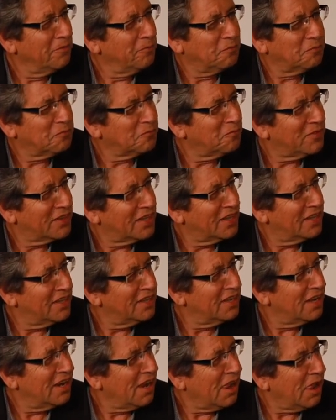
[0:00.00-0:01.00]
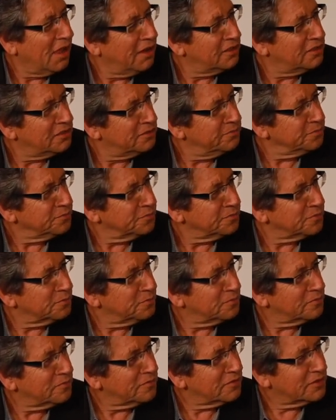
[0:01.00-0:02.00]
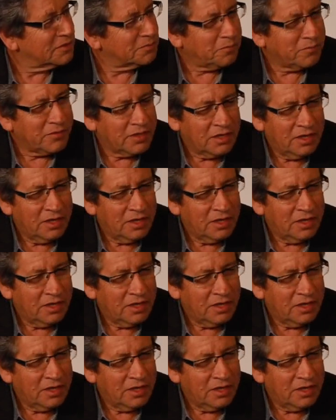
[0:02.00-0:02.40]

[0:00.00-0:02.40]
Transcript: When you came to the United States, what did you have on your back?